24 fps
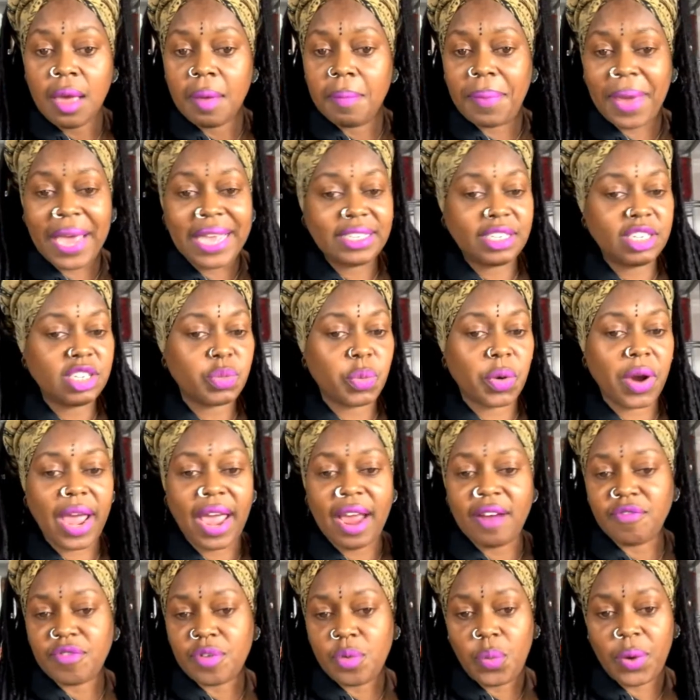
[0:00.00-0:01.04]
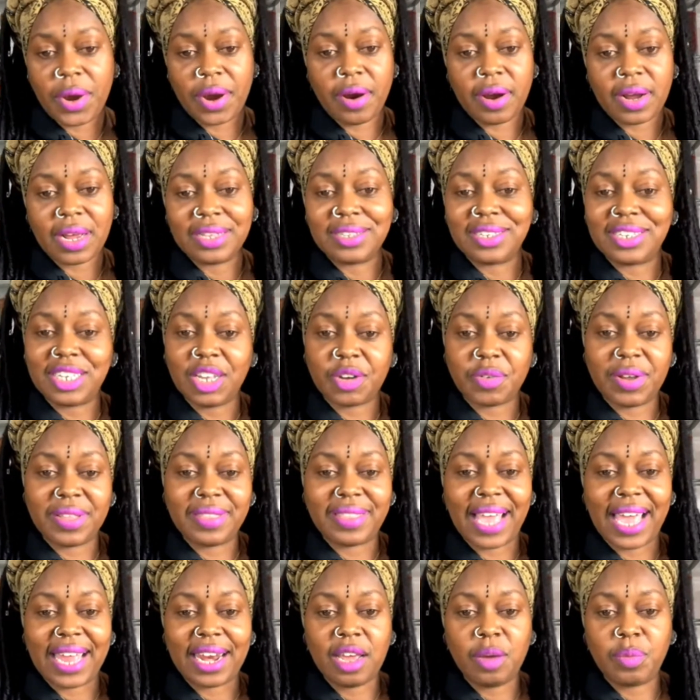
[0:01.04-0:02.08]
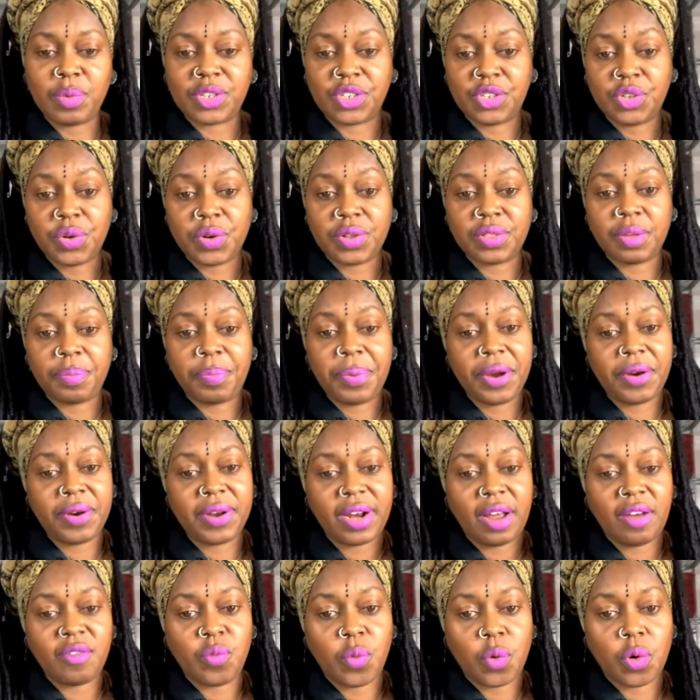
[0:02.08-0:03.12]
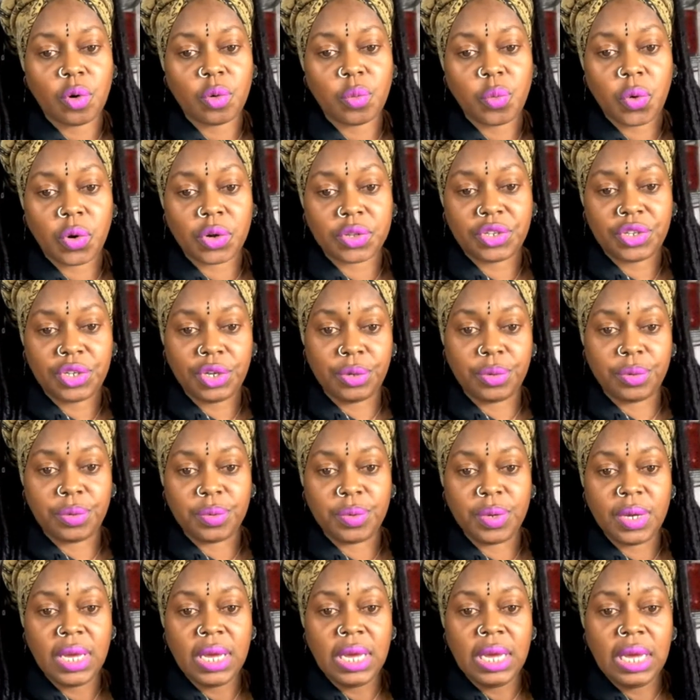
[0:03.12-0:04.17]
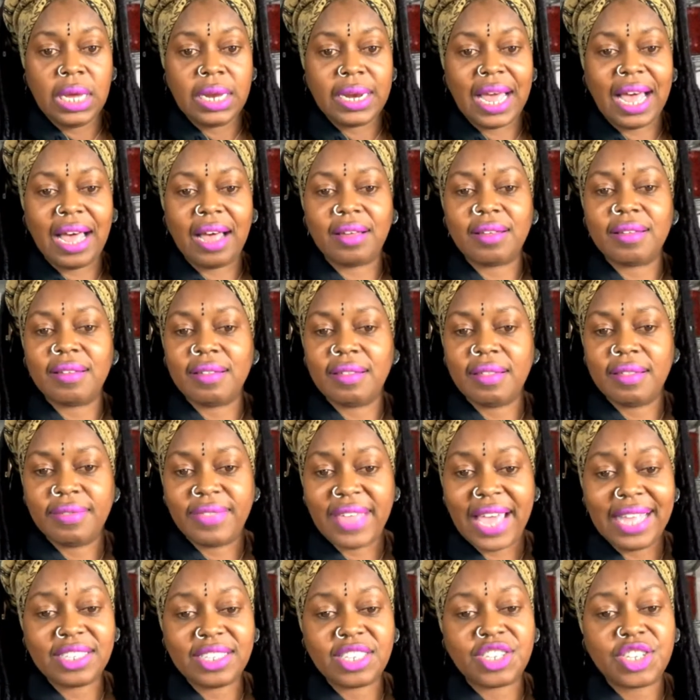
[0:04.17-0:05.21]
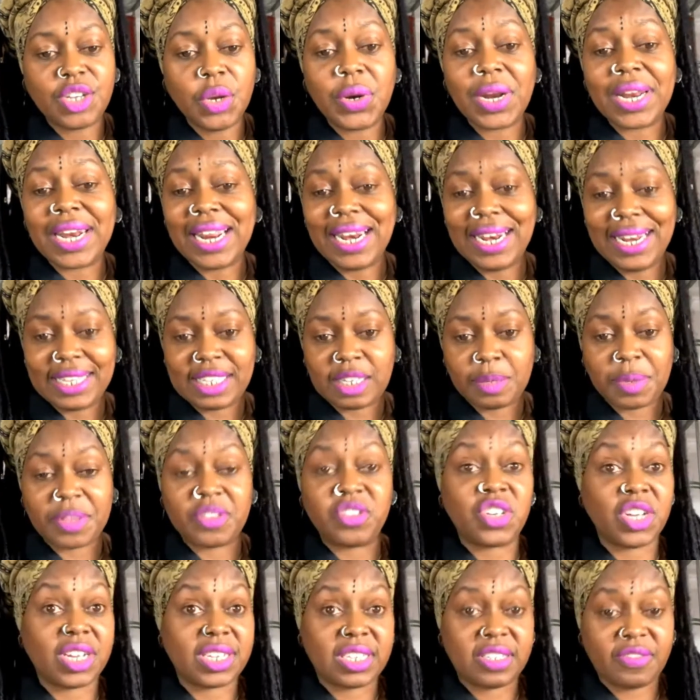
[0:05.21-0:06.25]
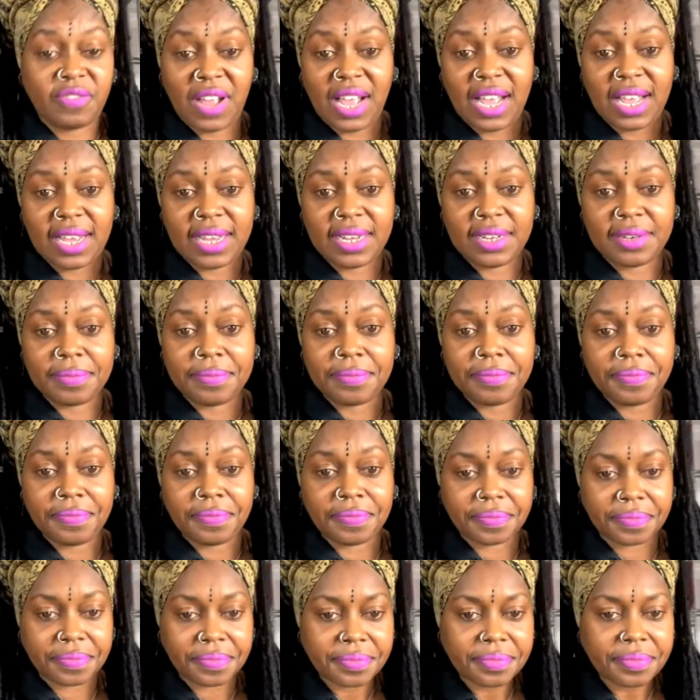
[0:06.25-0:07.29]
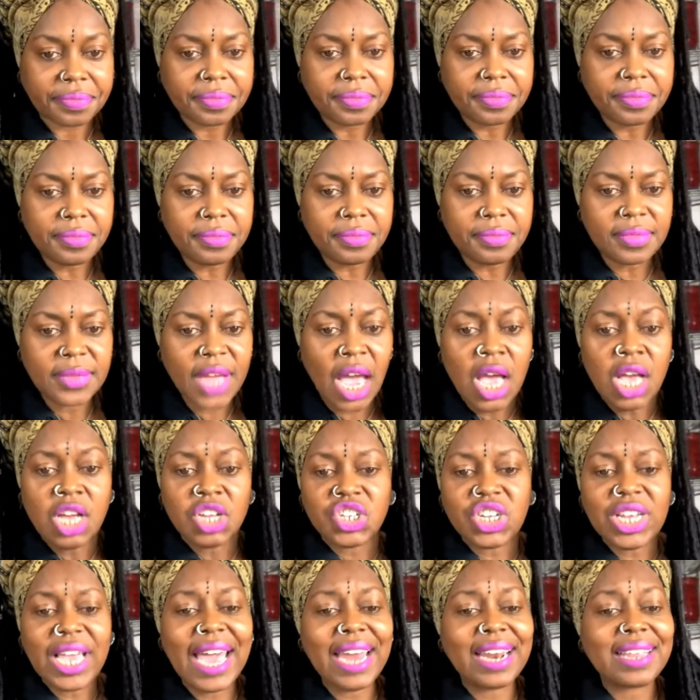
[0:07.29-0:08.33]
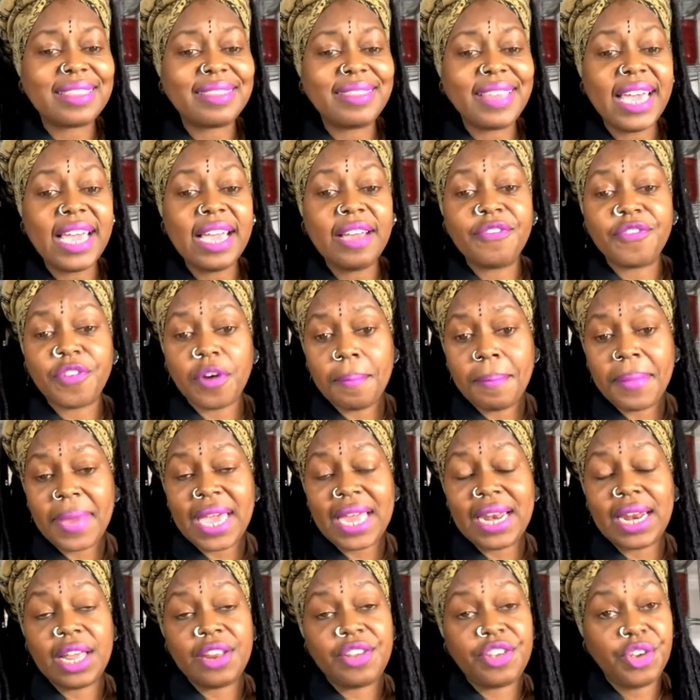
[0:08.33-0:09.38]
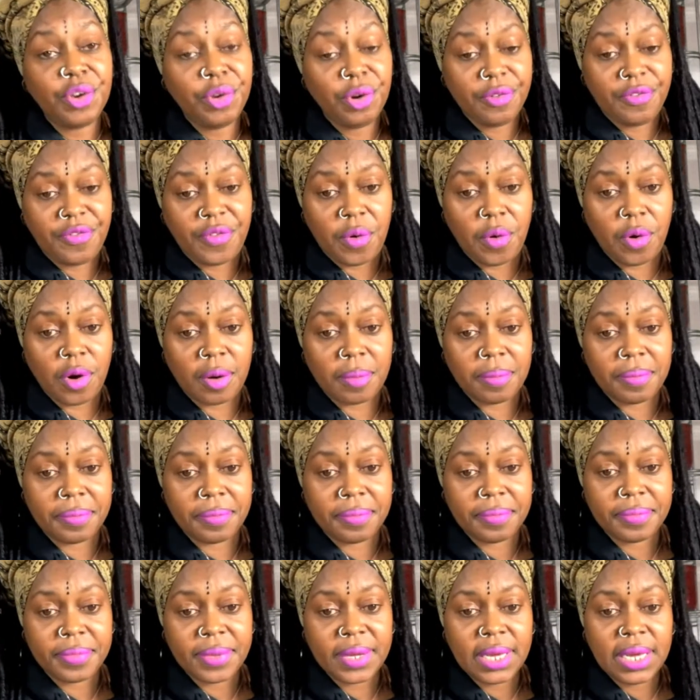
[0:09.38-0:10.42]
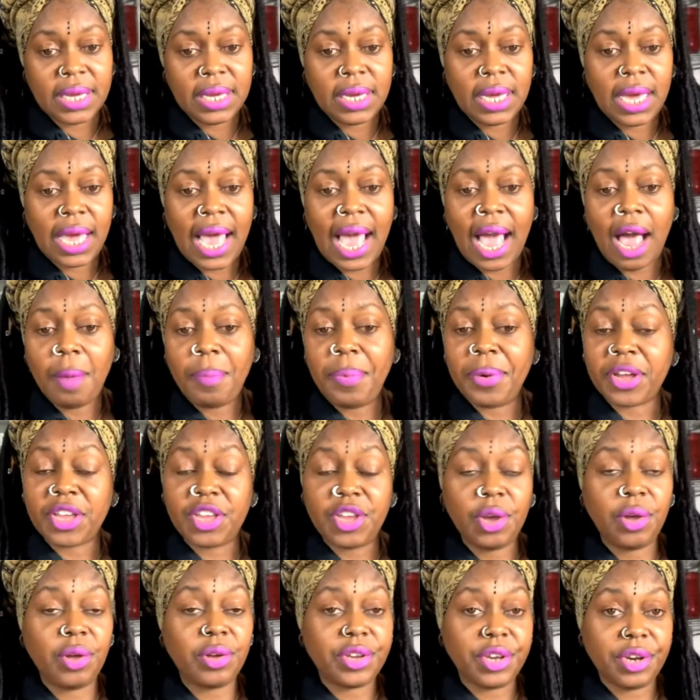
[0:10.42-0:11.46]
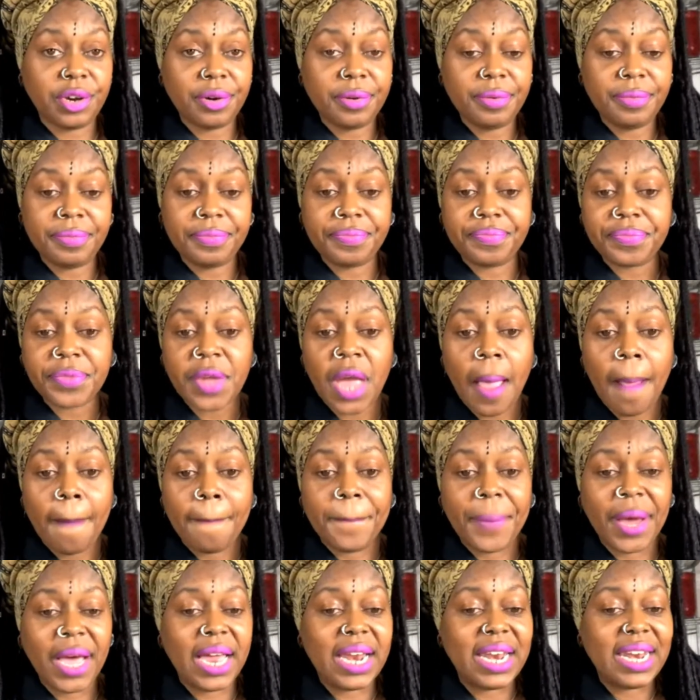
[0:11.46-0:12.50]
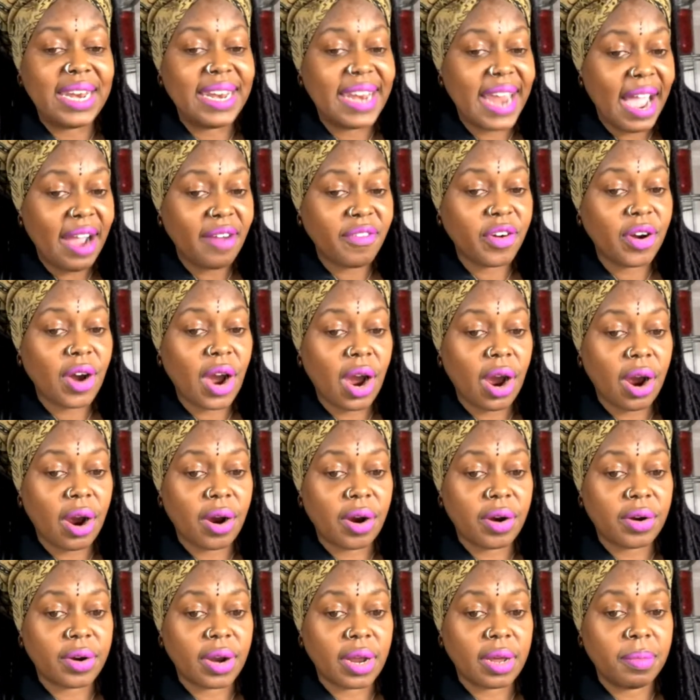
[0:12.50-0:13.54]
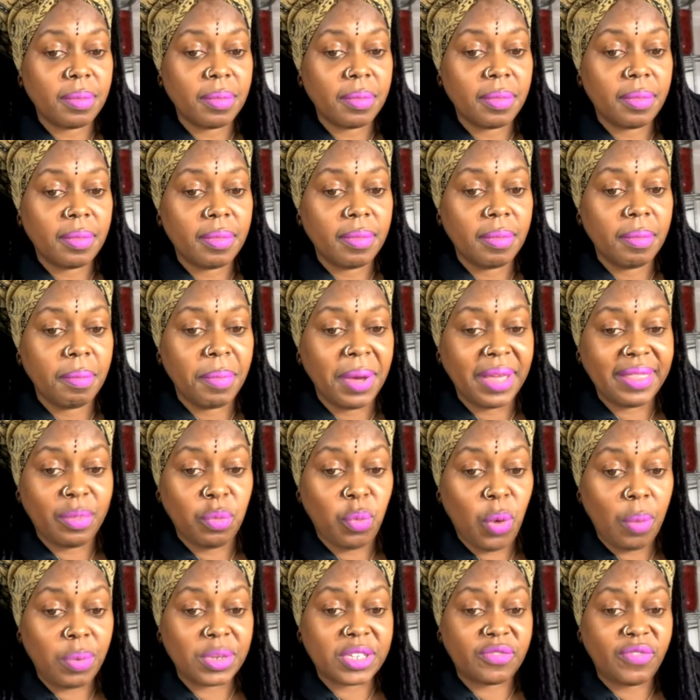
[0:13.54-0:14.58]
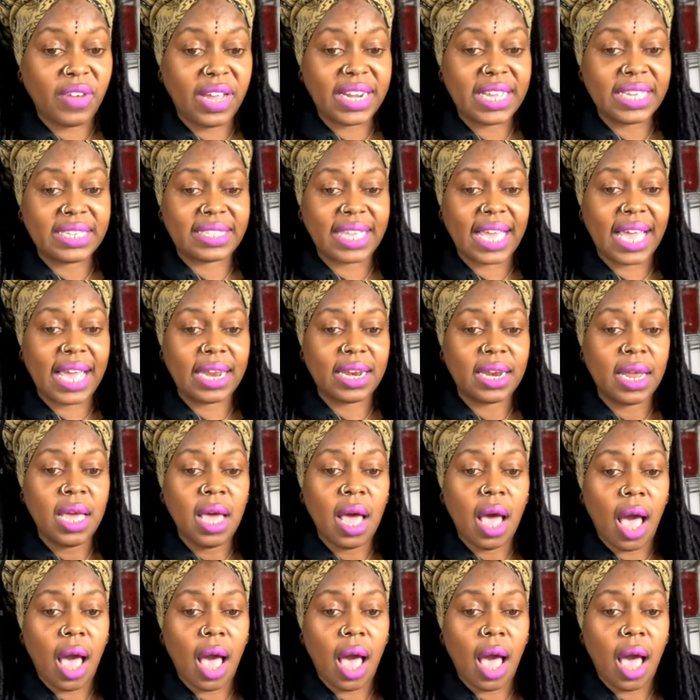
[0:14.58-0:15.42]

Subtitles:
Bases were everywhere, considering that it was during the period of World War II. Now, that suited Elizabeth just fine. She had a thing for men in uniform. How peculiar, but what was funny is that